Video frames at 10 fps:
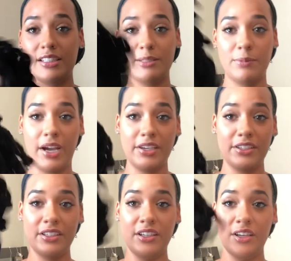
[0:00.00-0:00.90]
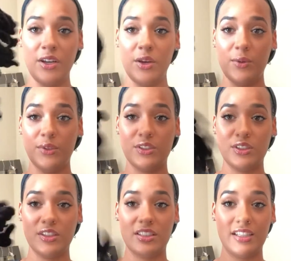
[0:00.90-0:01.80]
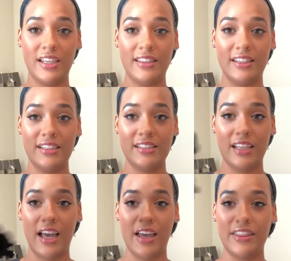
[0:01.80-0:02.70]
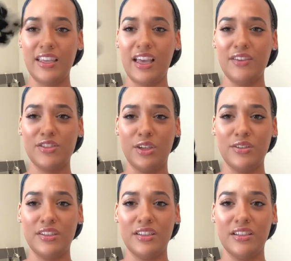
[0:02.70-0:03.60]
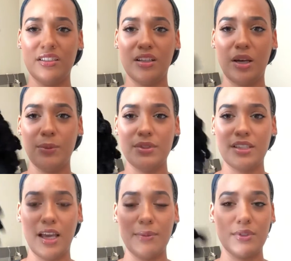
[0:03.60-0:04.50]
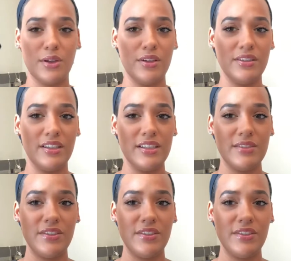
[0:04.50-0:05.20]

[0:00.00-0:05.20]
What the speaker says: spider, which looks like this. I think I've shown it a couple of times on these